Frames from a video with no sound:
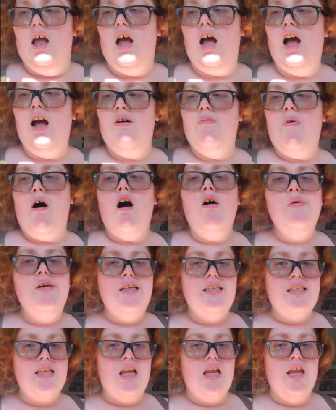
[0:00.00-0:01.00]
Um,
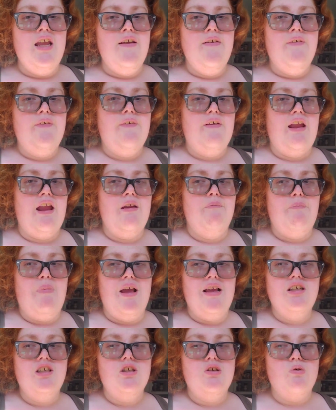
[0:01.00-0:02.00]
always save and
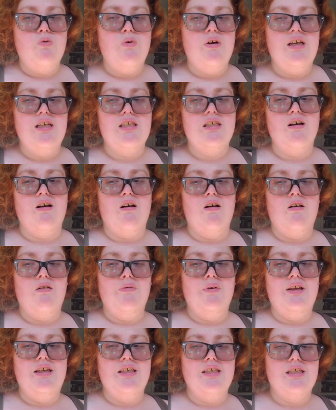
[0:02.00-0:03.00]
best choice
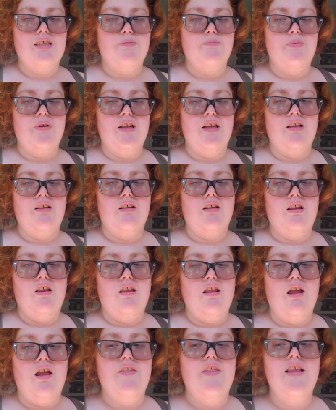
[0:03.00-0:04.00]
always been,
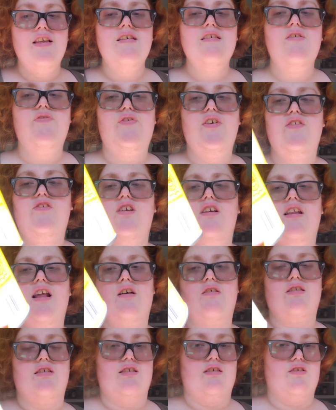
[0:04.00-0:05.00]
and this is 15
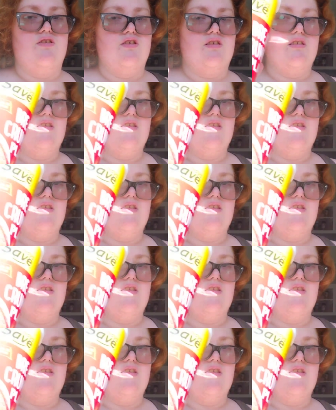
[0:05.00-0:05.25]
ounces,